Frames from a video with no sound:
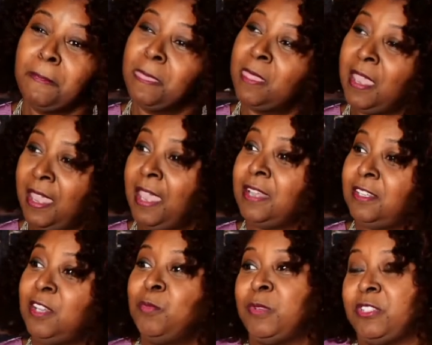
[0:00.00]
the
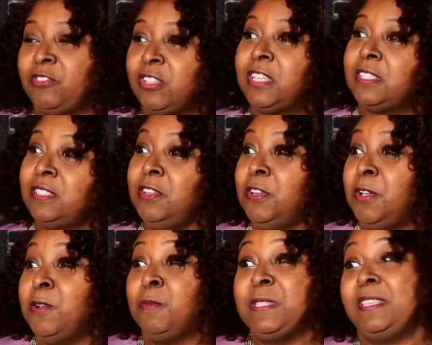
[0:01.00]
acting was just, you
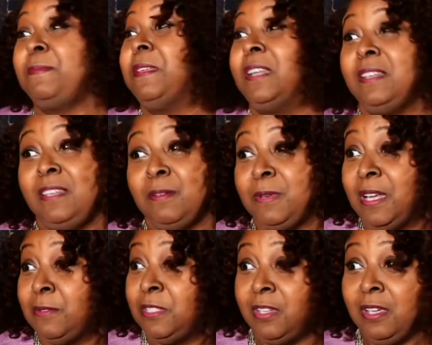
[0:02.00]
know, it was something I did when
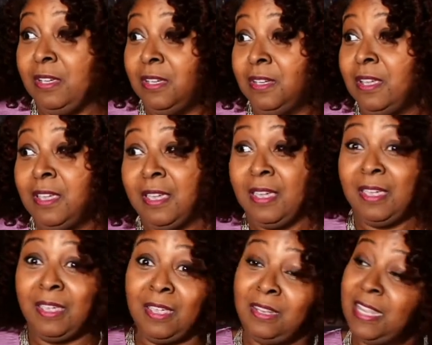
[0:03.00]
I was young,
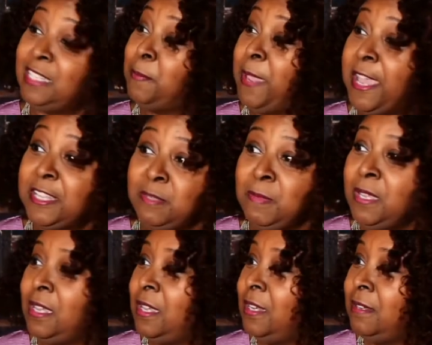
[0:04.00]
and that's past
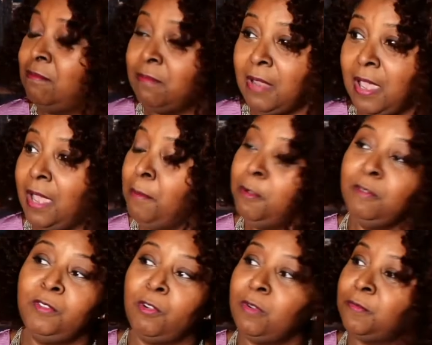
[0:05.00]
me, and I
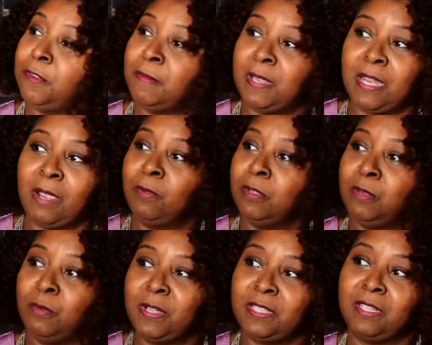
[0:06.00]
moved on from it. I really
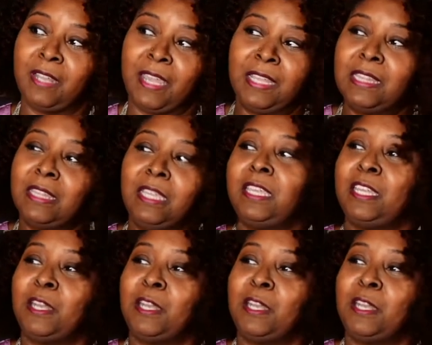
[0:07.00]
wasn't like thinking